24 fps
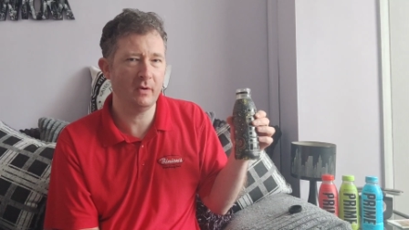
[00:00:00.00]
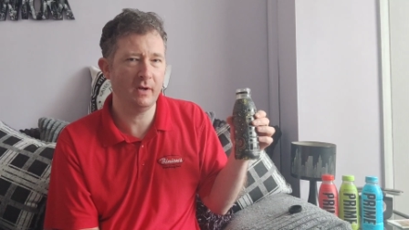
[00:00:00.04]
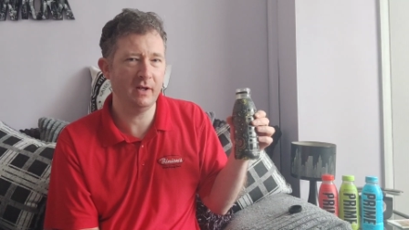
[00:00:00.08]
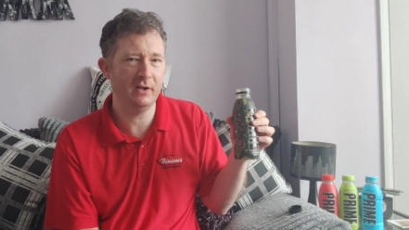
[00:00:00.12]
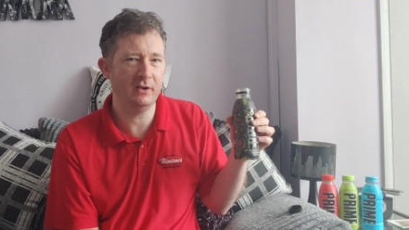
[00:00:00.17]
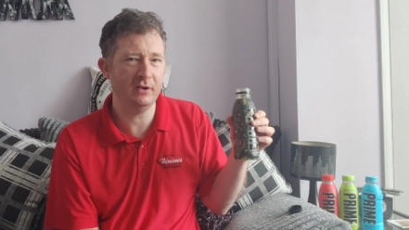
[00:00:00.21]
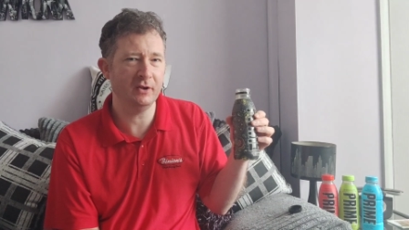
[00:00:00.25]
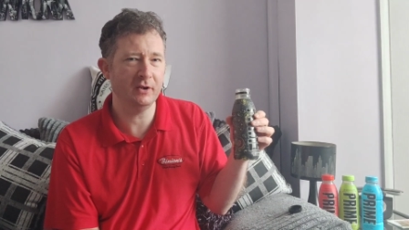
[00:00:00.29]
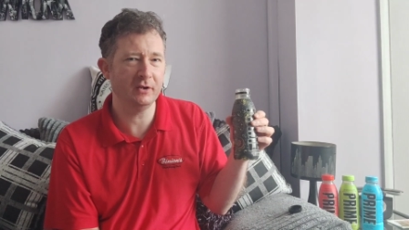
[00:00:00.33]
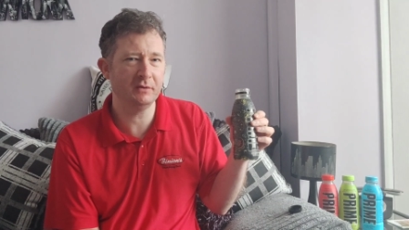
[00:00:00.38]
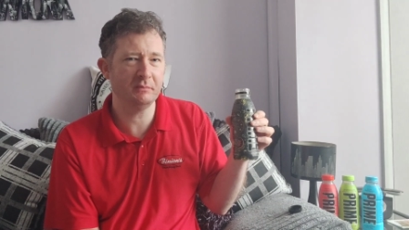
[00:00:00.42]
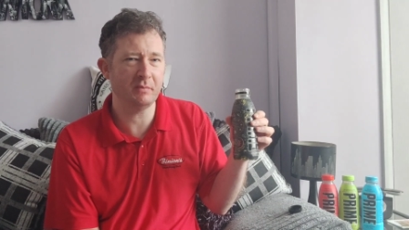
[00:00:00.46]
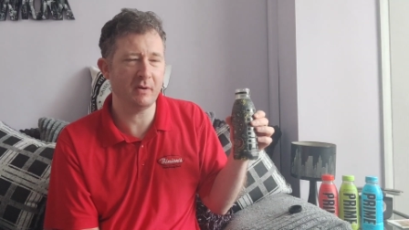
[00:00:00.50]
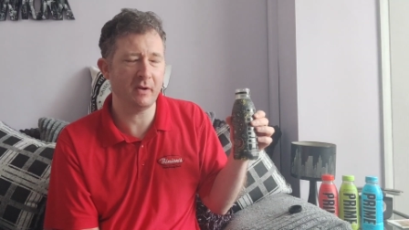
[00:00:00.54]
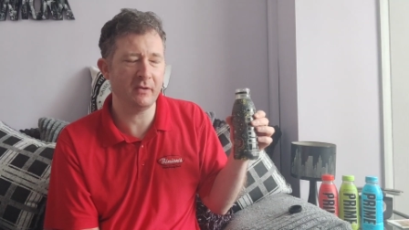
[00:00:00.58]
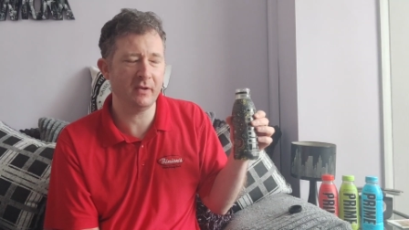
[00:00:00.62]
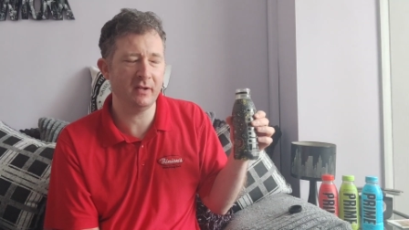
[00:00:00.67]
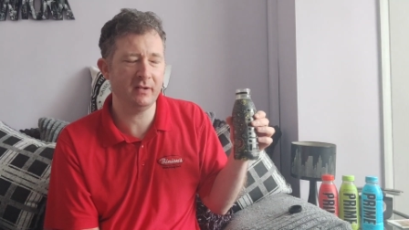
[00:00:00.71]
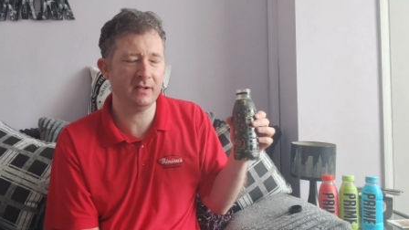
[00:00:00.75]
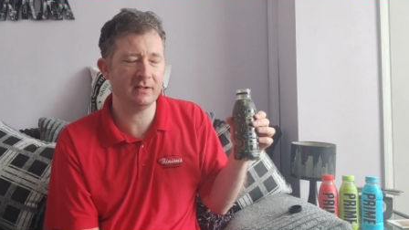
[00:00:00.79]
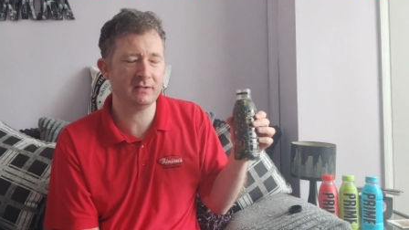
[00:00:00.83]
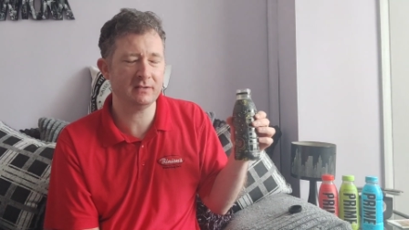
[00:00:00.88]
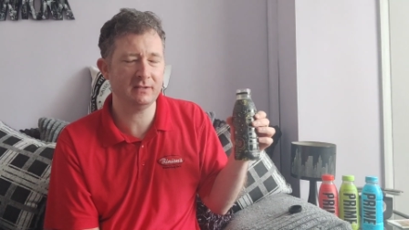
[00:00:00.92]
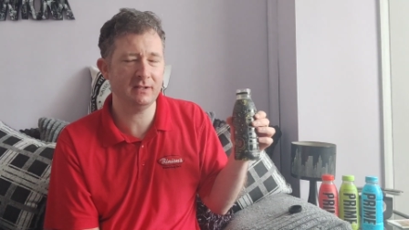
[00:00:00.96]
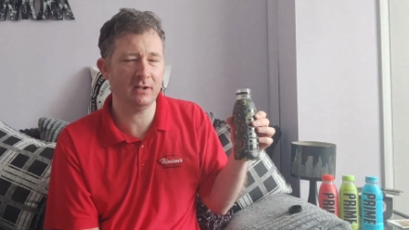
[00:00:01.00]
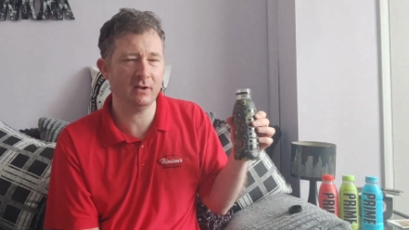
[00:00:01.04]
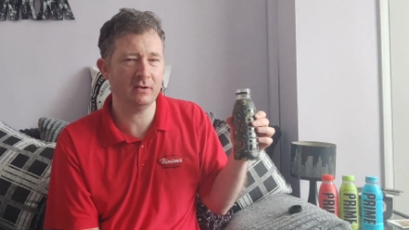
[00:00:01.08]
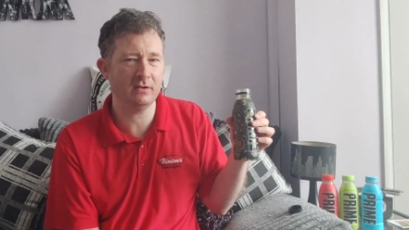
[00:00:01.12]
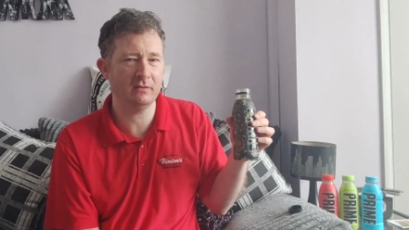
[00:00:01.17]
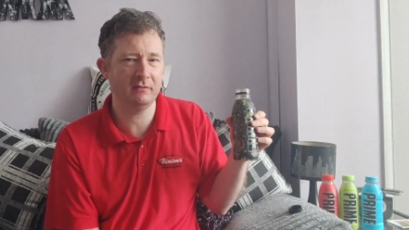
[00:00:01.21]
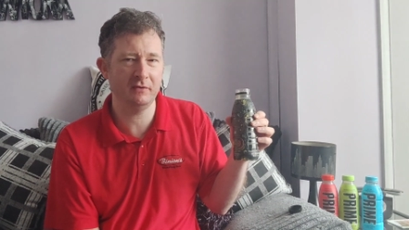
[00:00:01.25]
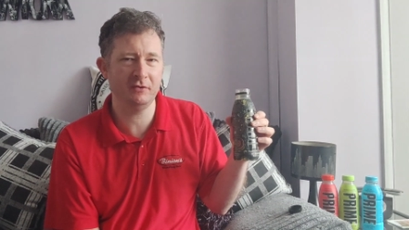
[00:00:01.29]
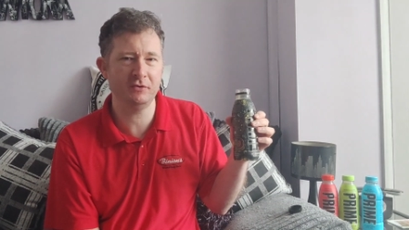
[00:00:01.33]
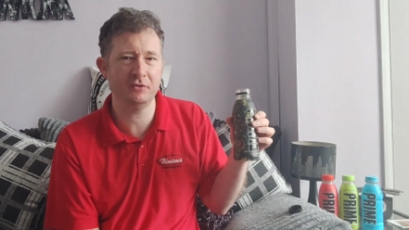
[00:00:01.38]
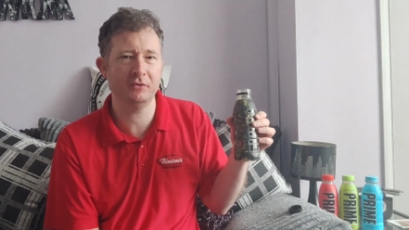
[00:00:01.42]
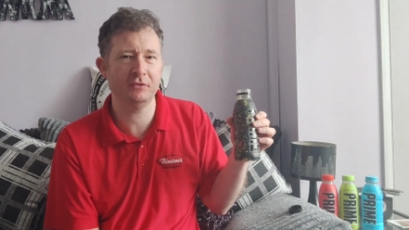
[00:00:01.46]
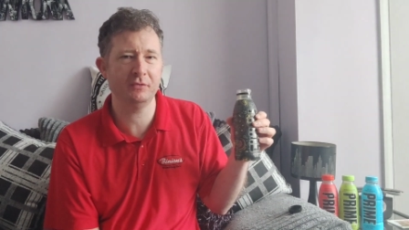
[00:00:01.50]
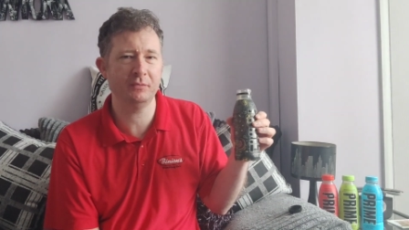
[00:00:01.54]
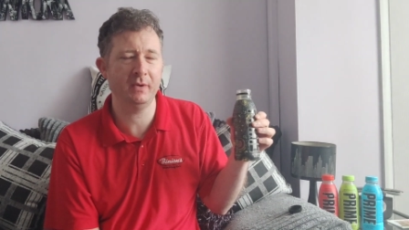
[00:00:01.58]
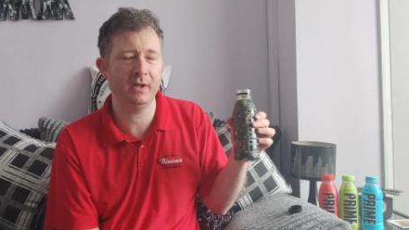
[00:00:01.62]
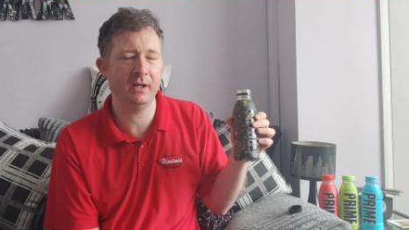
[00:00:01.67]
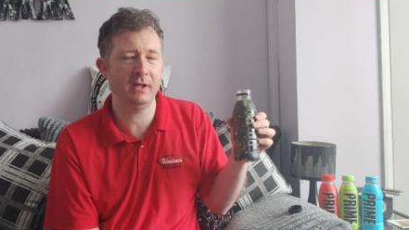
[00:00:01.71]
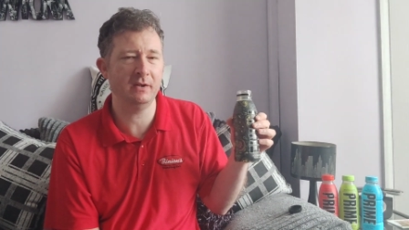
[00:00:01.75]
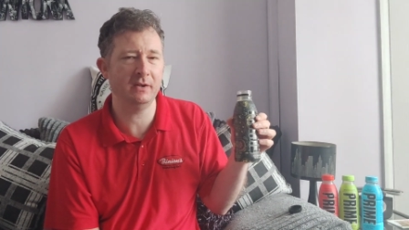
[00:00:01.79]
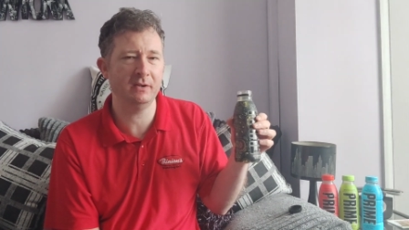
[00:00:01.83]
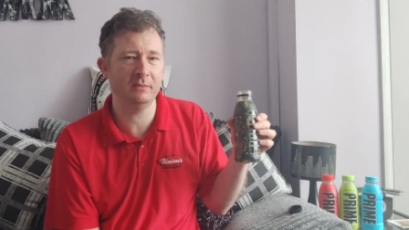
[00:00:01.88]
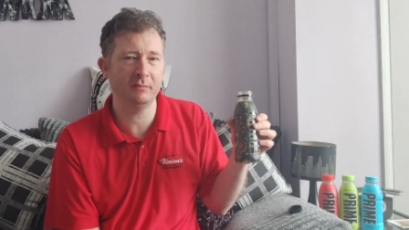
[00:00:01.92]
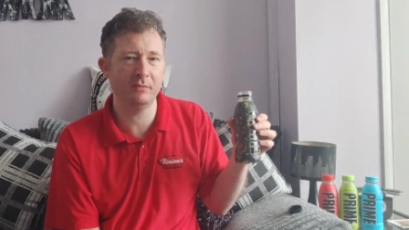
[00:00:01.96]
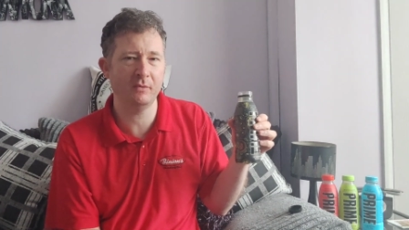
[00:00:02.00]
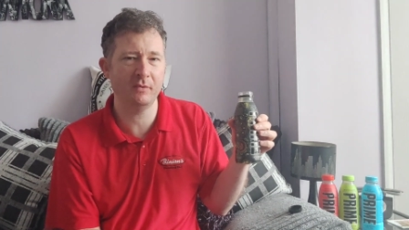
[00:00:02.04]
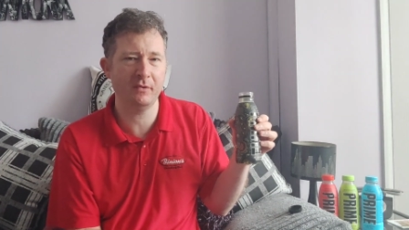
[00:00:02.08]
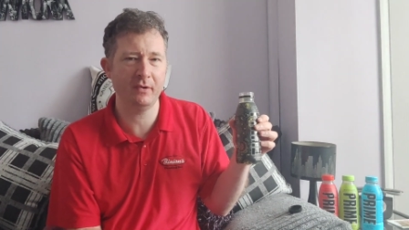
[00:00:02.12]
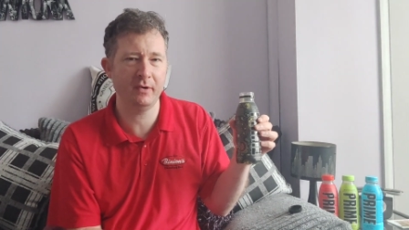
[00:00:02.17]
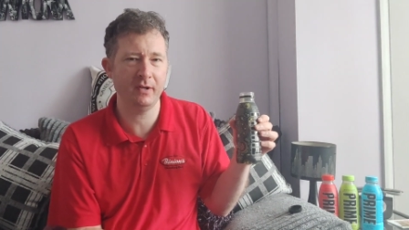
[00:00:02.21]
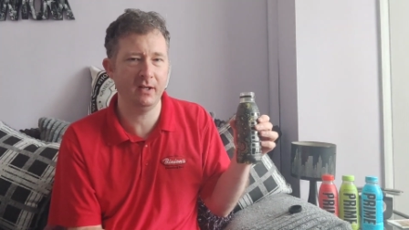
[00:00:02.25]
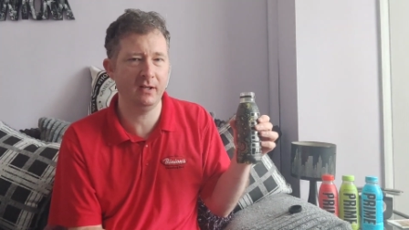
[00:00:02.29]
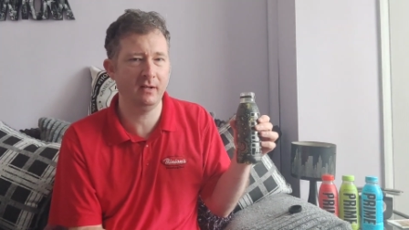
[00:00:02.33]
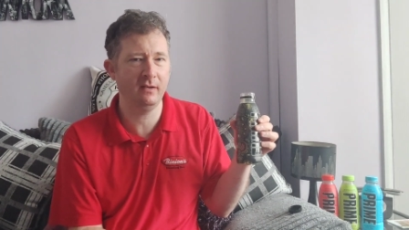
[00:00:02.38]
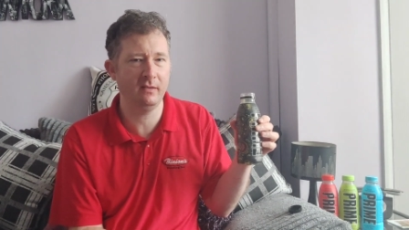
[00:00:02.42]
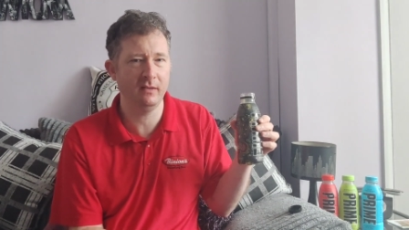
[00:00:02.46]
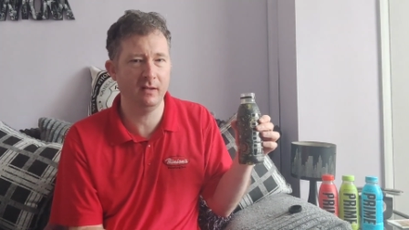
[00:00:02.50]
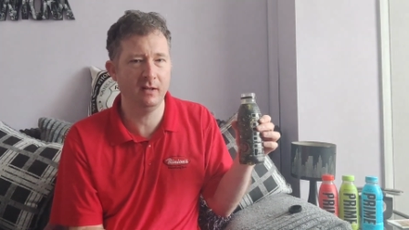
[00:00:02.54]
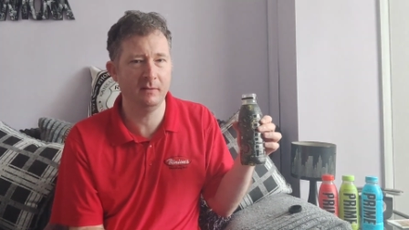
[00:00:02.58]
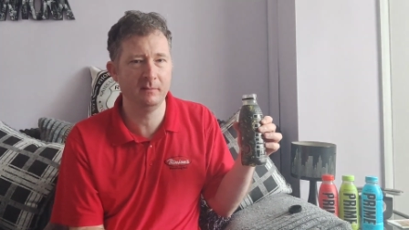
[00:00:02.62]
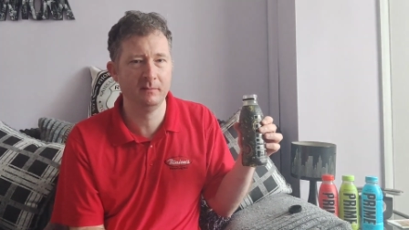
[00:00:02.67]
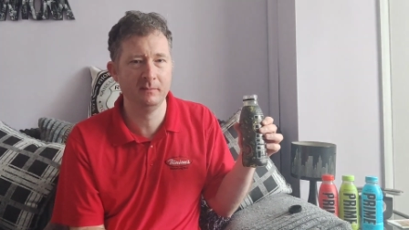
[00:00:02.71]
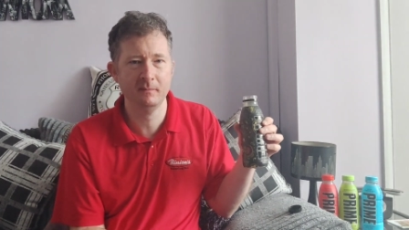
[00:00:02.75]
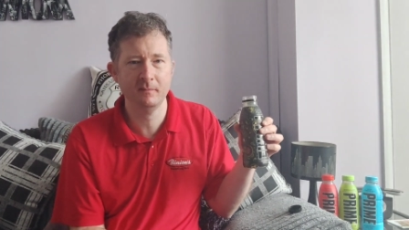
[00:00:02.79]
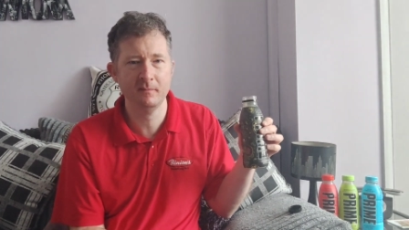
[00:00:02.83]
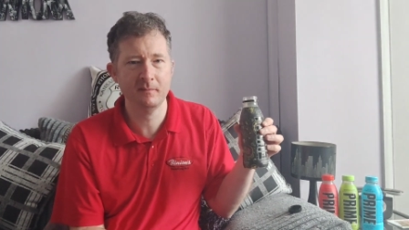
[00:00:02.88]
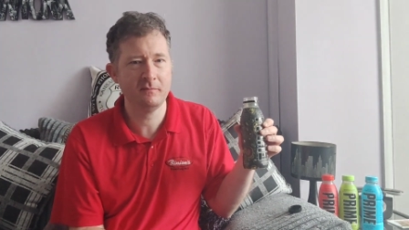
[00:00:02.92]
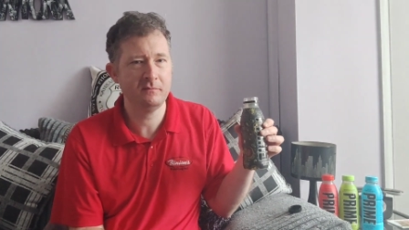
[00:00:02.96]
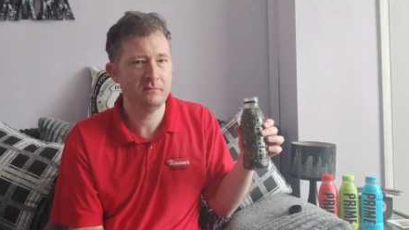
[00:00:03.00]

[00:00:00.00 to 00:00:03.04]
really does, but I think that's the artificial sweetness more than anything.